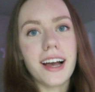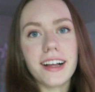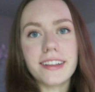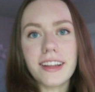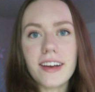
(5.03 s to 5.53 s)

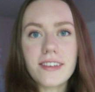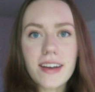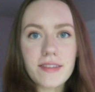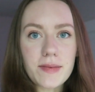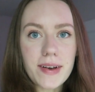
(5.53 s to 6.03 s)
Hello
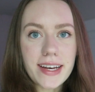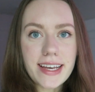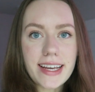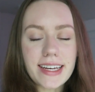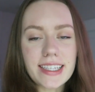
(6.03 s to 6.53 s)

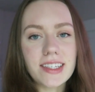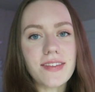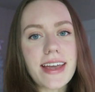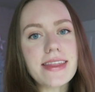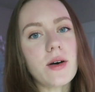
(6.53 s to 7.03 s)
everybody, it is
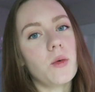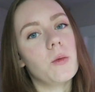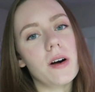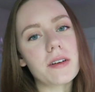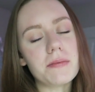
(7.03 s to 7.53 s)
Faith.
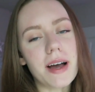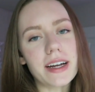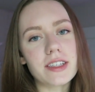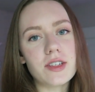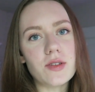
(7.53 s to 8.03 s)
Welcome
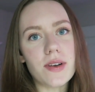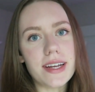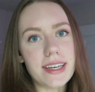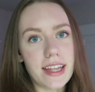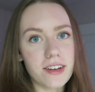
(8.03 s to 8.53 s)
back to
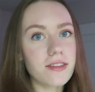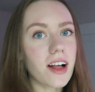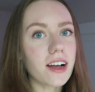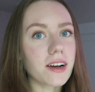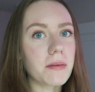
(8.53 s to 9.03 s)
another
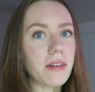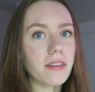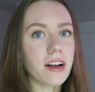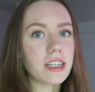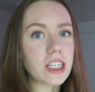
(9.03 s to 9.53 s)
vlog on my
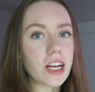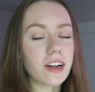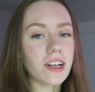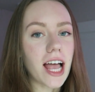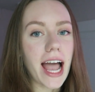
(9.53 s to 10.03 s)
vlog
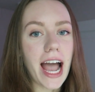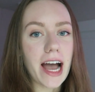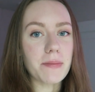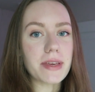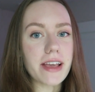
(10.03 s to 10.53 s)
channel.
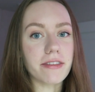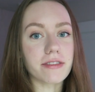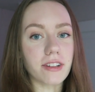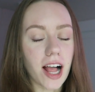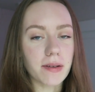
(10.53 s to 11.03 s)
Happy
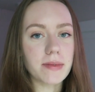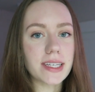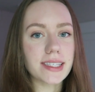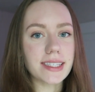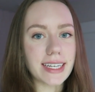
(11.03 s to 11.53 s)

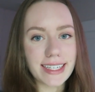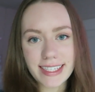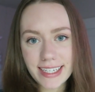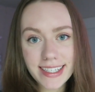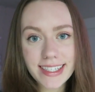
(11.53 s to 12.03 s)
Vlogmas Day
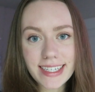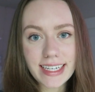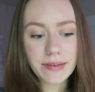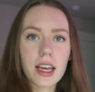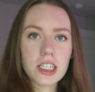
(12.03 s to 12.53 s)

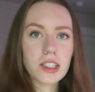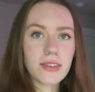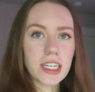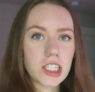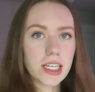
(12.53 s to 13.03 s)
16. I just
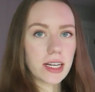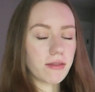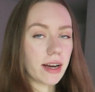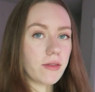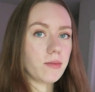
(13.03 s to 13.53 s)
finished getting
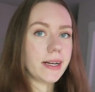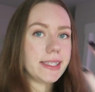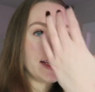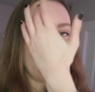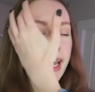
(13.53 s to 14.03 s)
ready for my
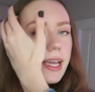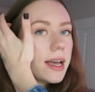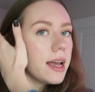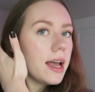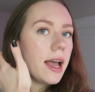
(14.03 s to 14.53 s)

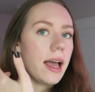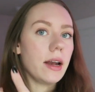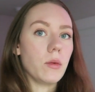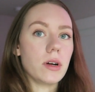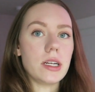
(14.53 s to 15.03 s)
day
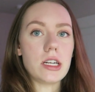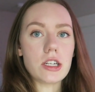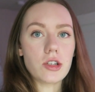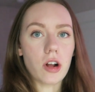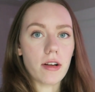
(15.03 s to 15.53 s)
and I wanted to
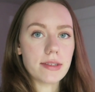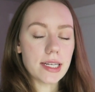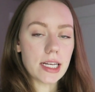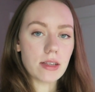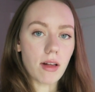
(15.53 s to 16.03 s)
start off
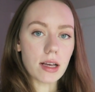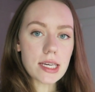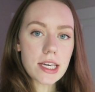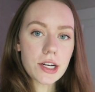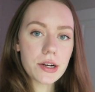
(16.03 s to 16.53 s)
today's vlog
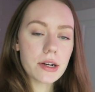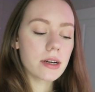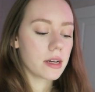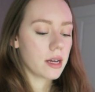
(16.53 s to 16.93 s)
here.